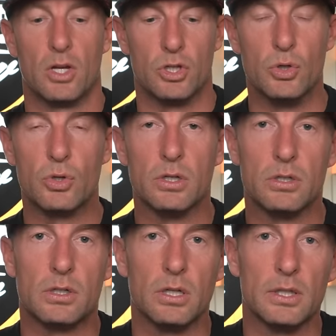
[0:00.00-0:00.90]
you
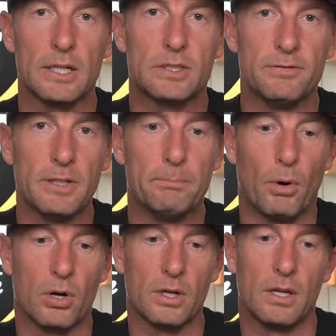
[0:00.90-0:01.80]
could collectively
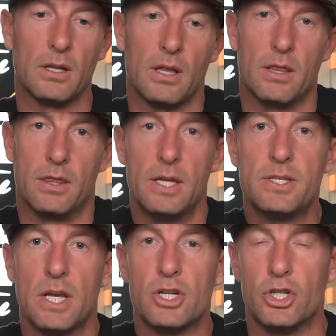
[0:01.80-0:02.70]
bargain
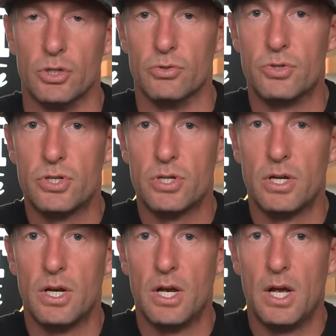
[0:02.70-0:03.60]
these issues